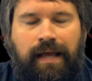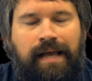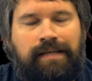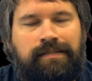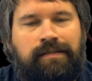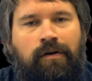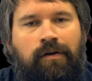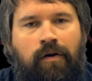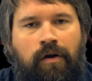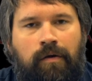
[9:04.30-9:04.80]
As
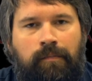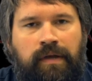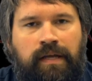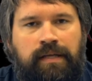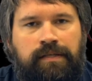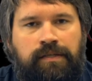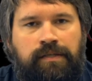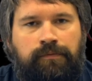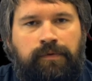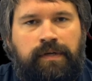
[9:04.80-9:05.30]
the heart
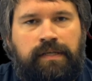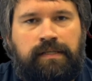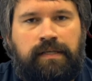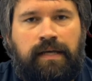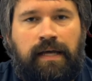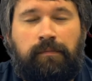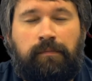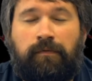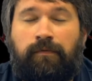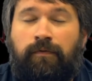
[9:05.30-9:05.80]
begins to
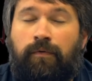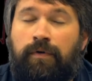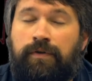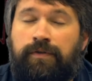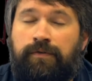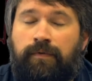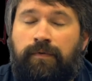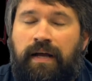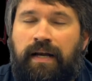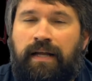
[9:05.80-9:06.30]
reset before
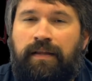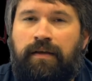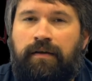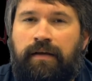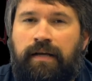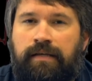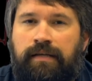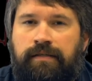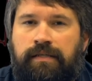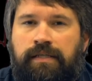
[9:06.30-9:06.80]
it's ready, there
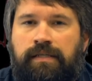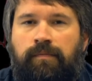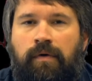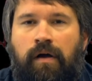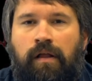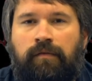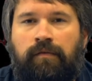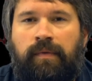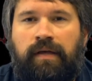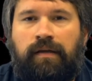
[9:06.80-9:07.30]
is a
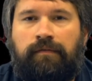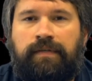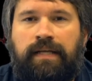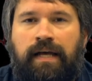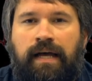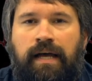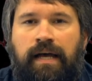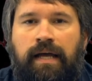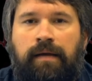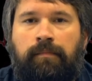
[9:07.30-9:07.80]
small amount of
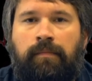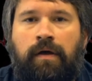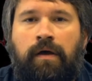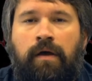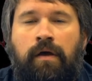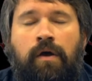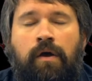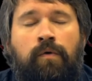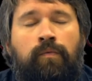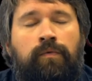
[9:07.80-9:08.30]
time
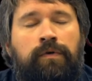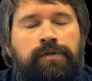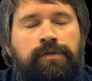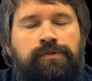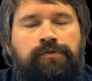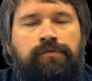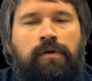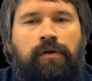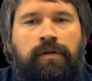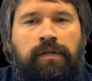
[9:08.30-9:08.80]
where a
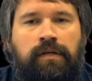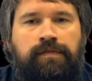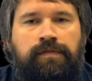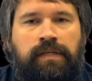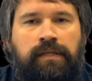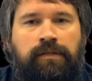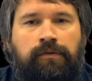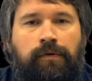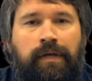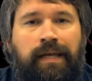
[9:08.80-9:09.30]
strong enough
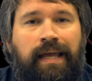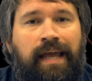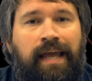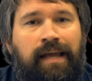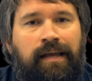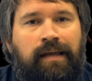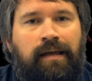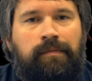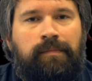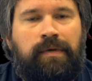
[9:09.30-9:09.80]
signal
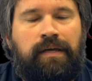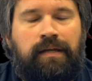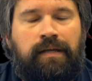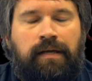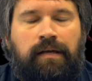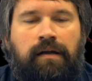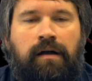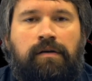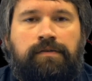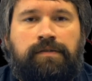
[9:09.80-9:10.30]
can come in
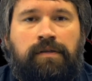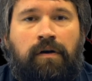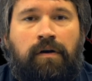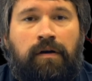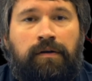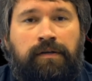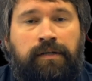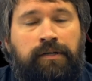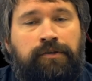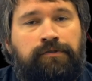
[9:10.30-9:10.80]
and cause the
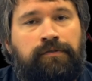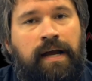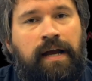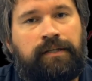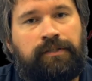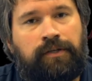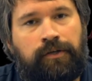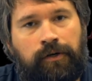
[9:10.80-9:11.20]
heart to contract